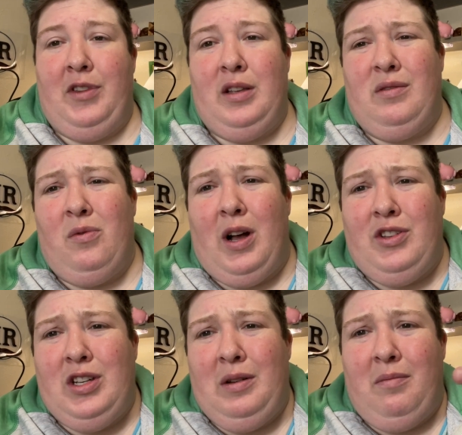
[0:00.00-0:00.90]
Thanks for
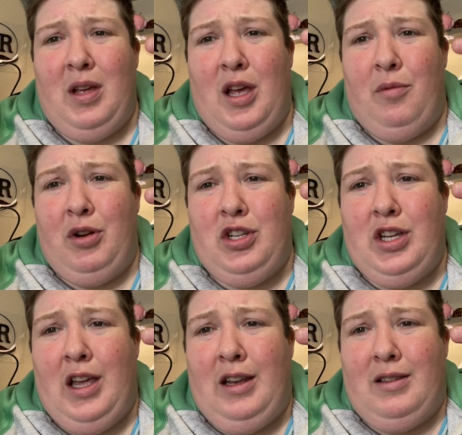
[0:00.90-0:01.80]
watching,
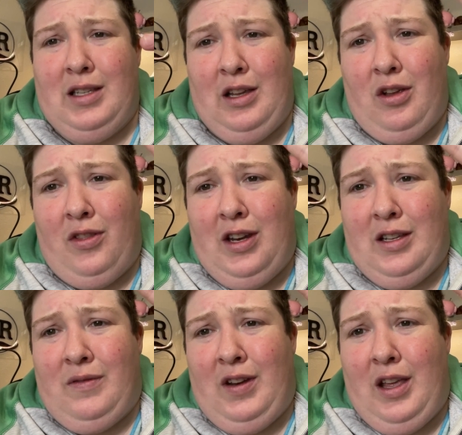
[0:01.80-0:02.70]
appreciate it. See you on the
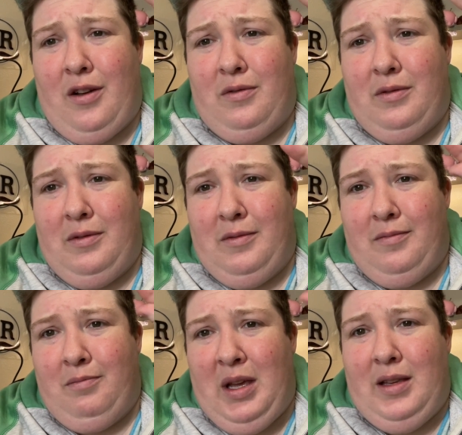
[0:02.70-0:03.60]
next video.
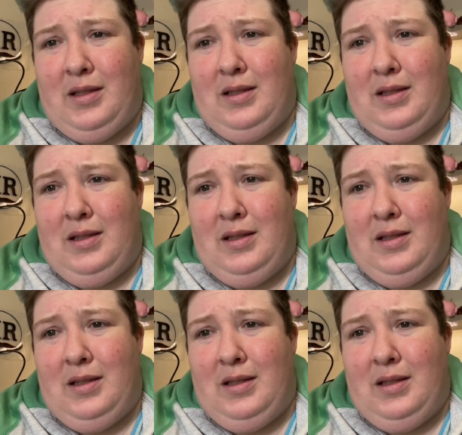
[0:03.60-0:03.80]
Peace.